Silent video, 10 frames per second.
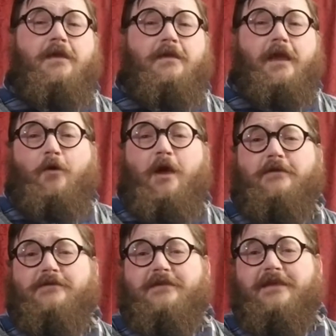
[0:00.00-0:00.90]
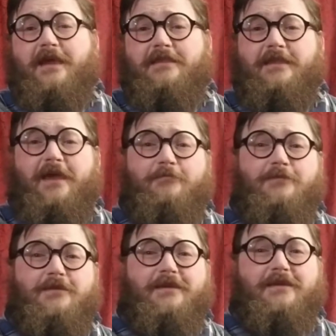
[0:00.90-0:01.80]
Now, Henry VIII, Anne
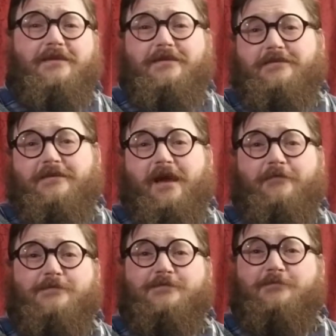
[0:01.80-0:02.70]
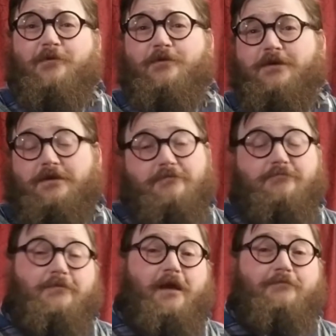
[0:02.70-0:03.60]
Boleyn, and Thomas More, and
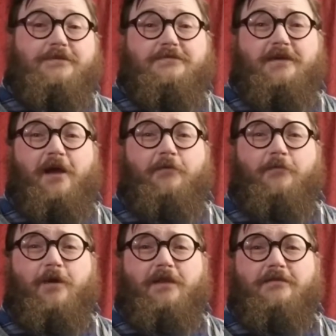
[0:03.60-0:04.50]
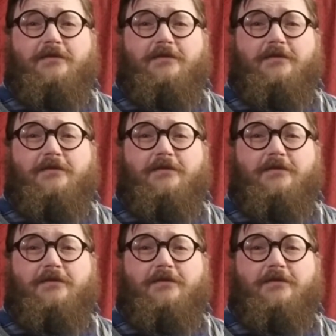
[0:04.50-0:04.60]
Thomas Cromwell